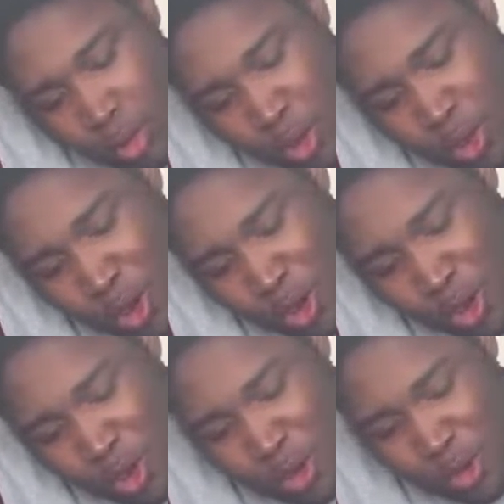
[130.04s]

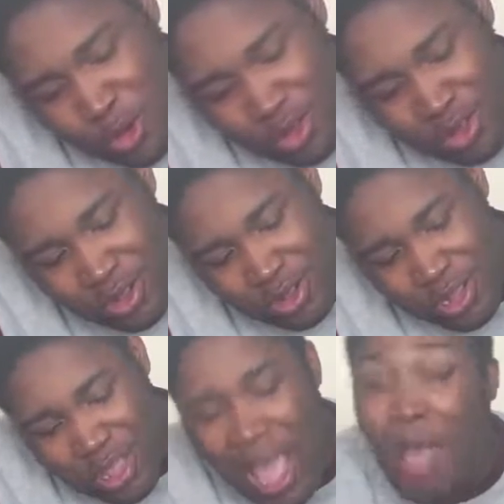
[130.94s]
Woo!
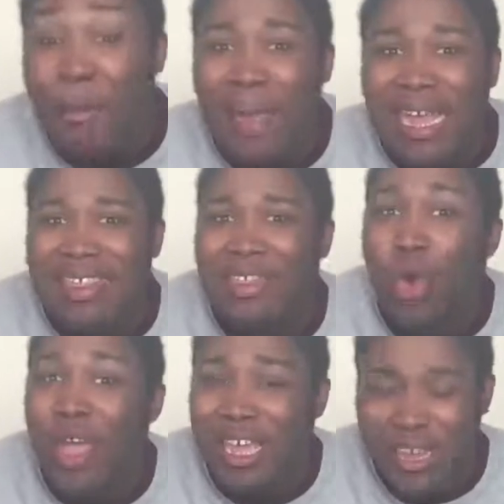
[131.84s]
I'm big
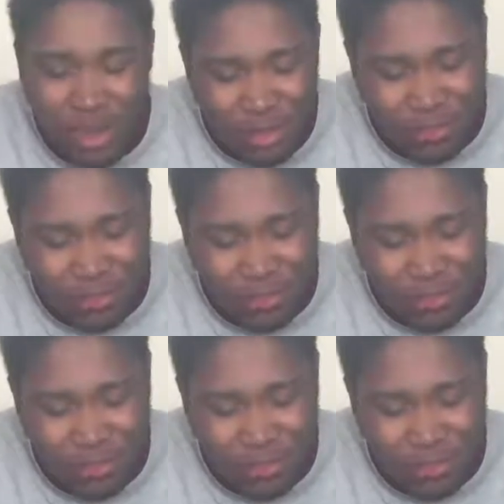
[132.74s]
excited.